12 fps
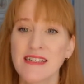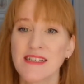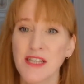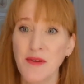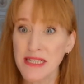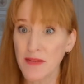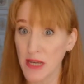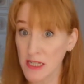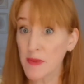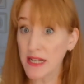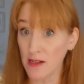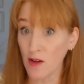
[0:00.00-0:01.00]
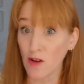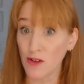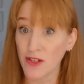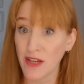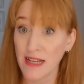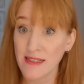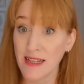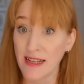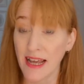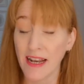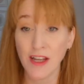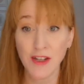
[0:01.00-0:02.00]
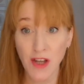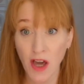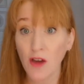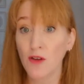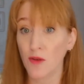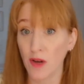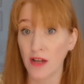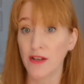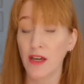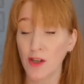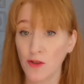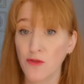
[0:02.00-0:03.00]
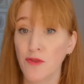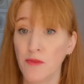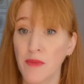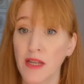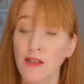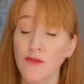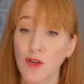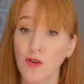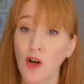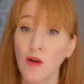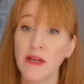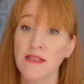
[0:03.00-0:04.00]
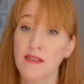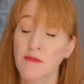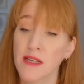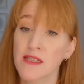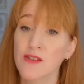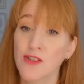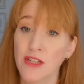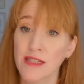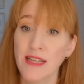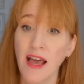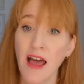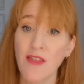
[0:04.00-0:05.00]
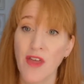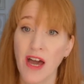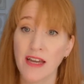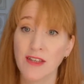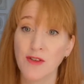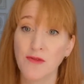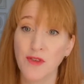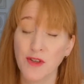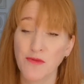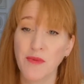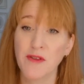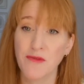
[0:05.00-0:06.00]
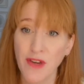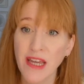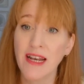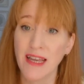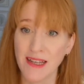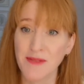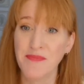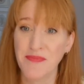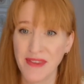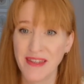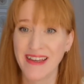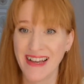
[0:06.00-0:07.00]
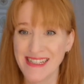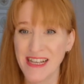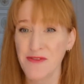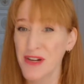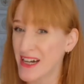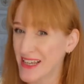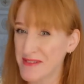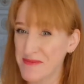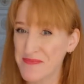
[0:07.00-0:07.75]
So it's been a lot, hasn't it? And I know from many of your comments and messages that you've been feeling it, as have I.